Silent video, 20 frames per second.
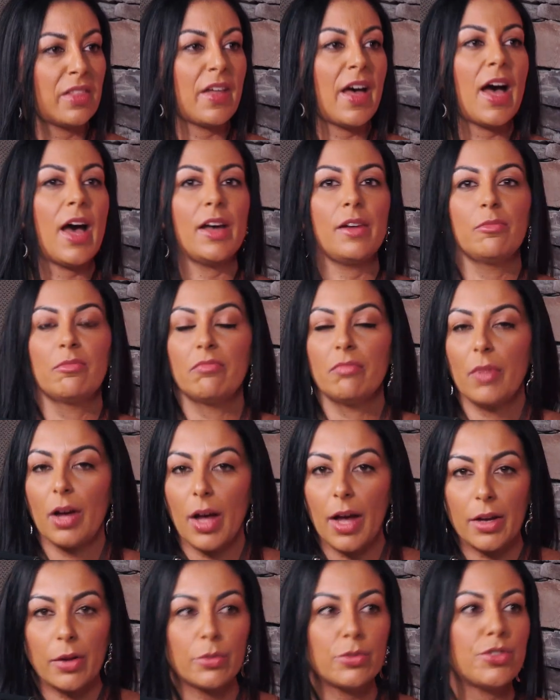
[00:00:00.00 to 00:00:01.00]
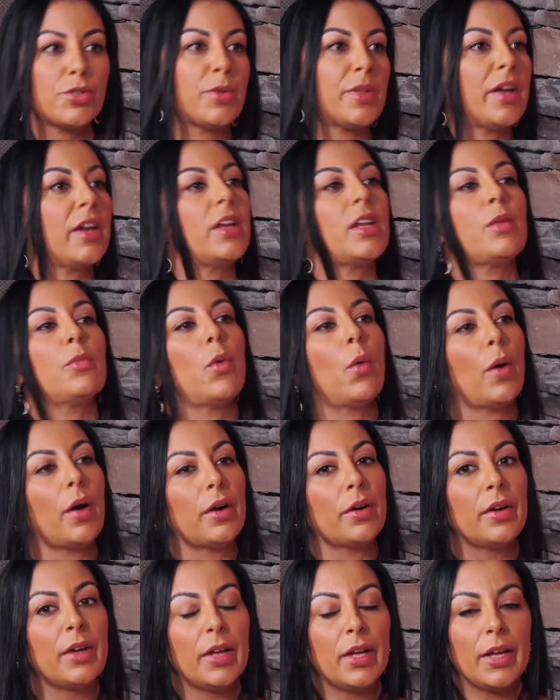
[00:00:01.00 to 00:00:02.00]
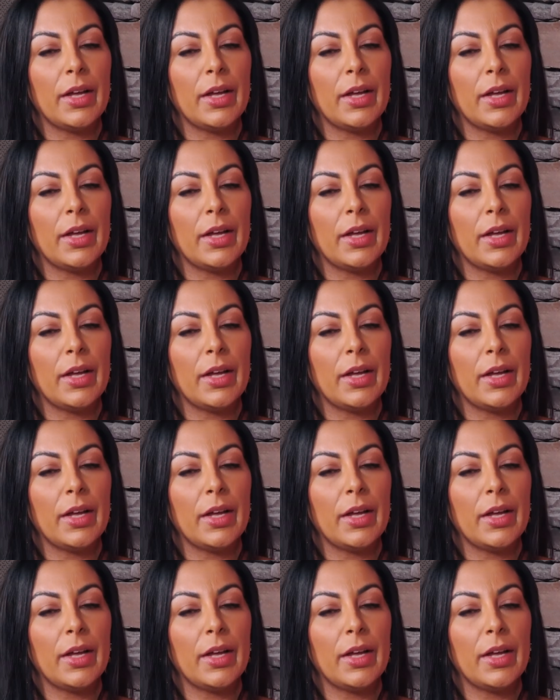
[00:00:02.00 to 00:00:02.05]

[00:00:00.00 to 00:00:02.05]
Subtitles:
that. I don't do that anymore.